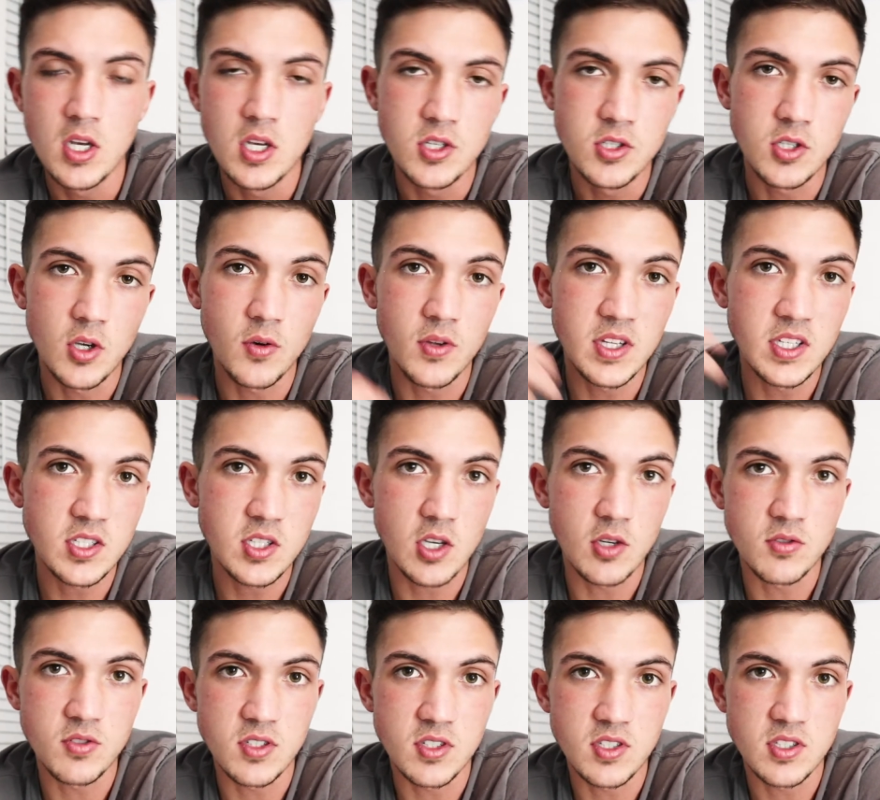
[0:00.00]
So this
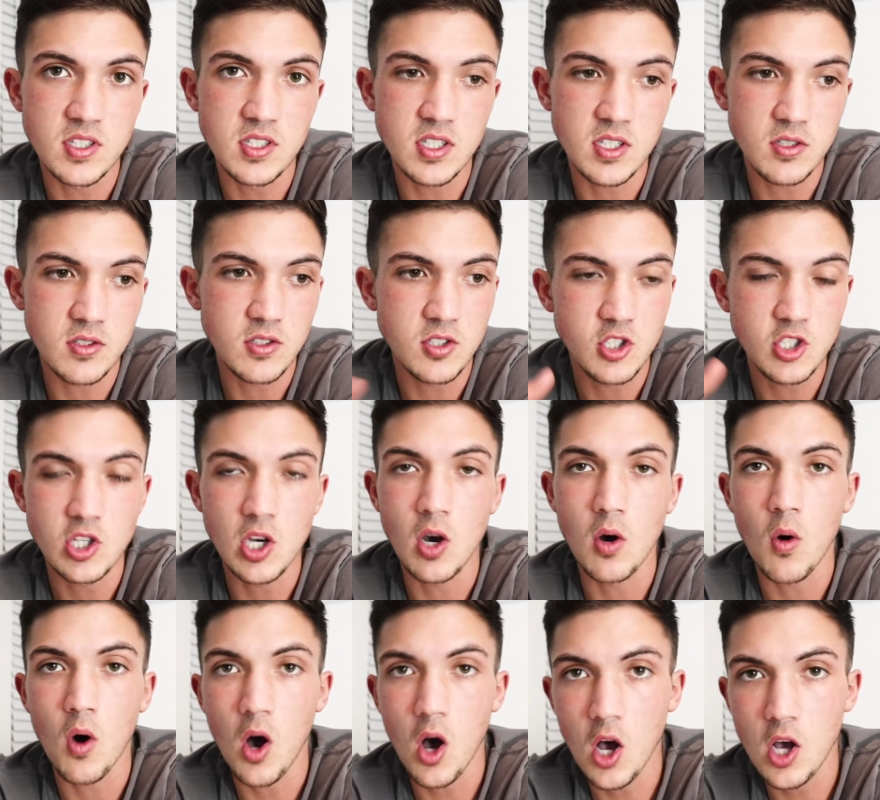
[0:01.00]
goes to
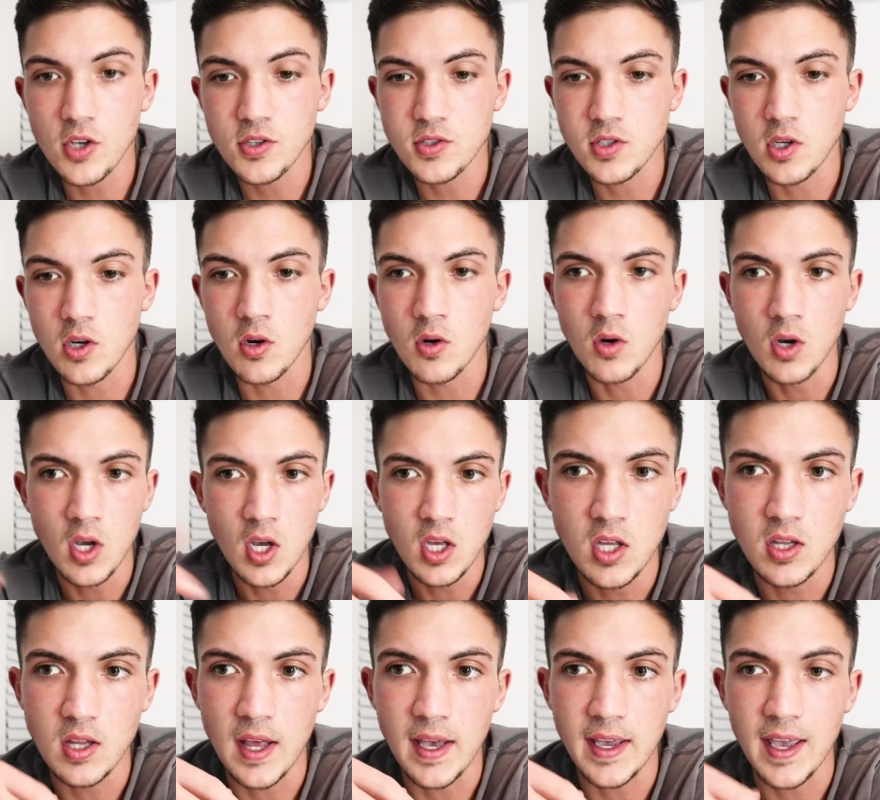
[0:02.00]
show also,
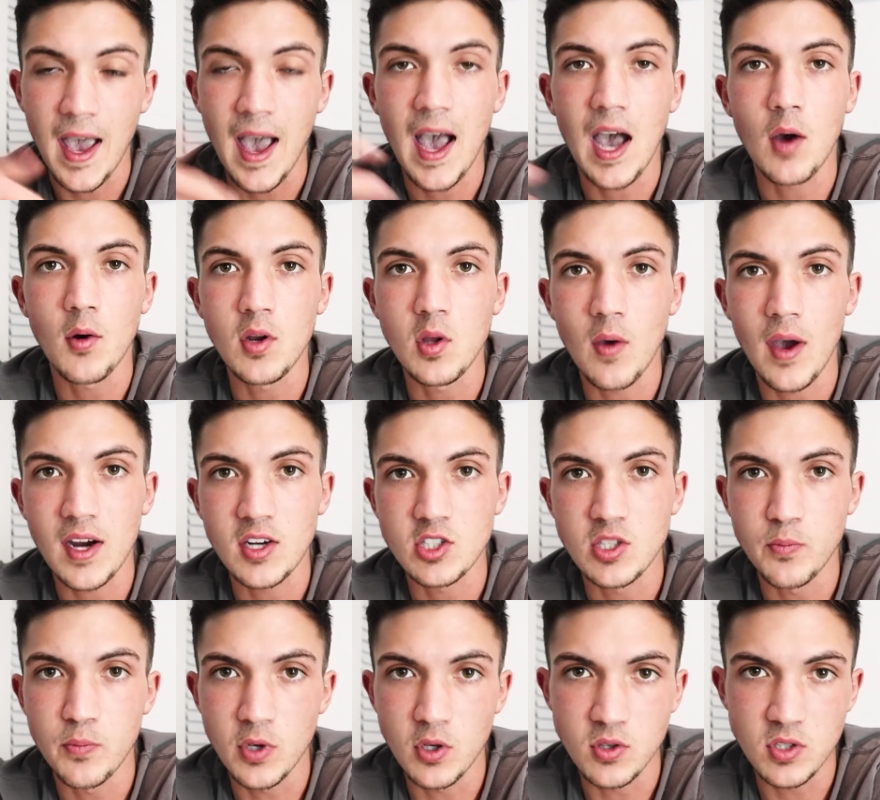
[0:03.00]
like, how do you
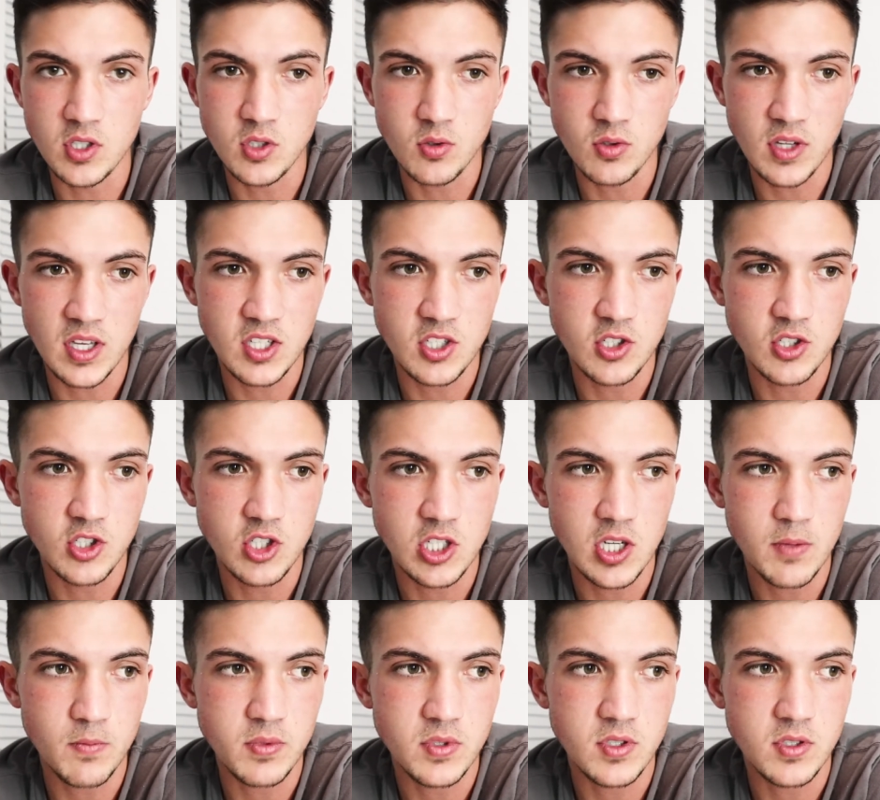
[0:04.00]
actually build these
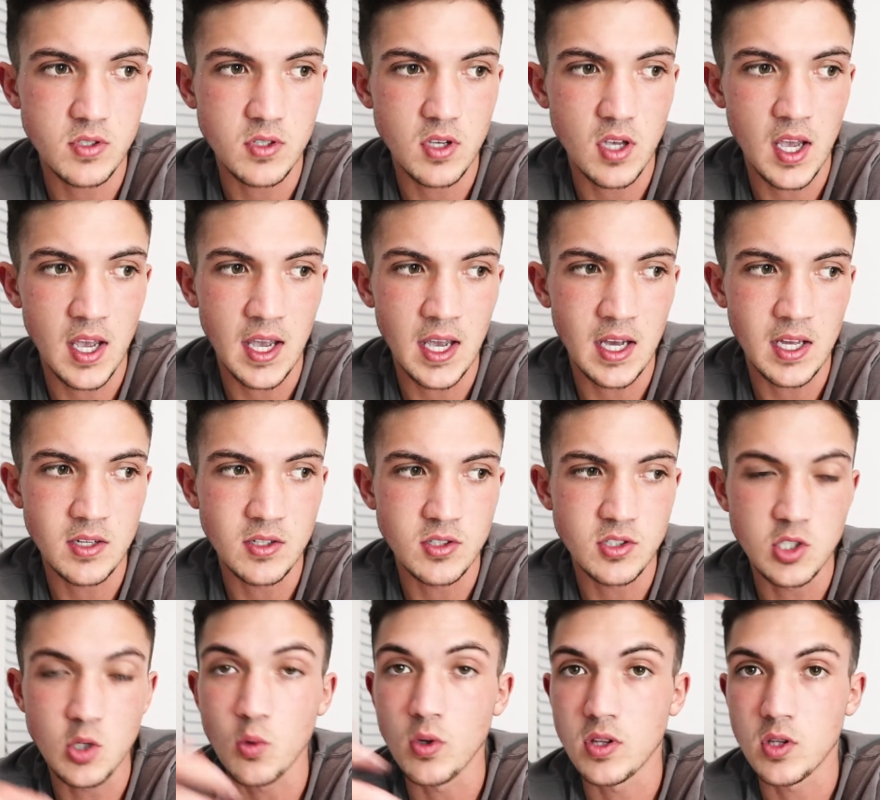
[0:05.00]
relationships and
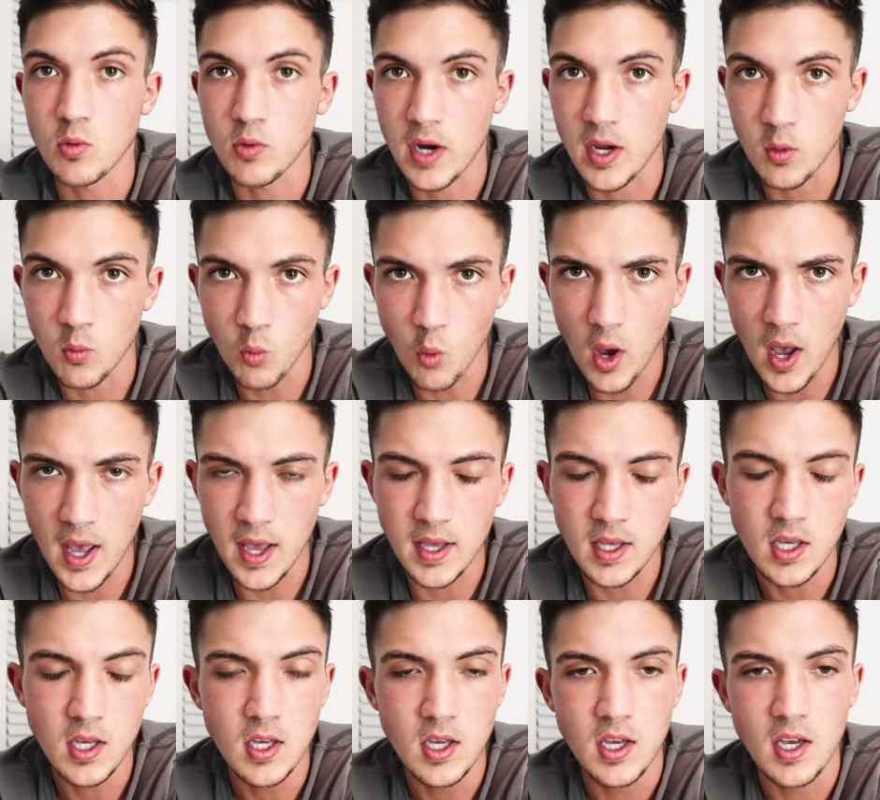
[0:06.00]
do it the right way?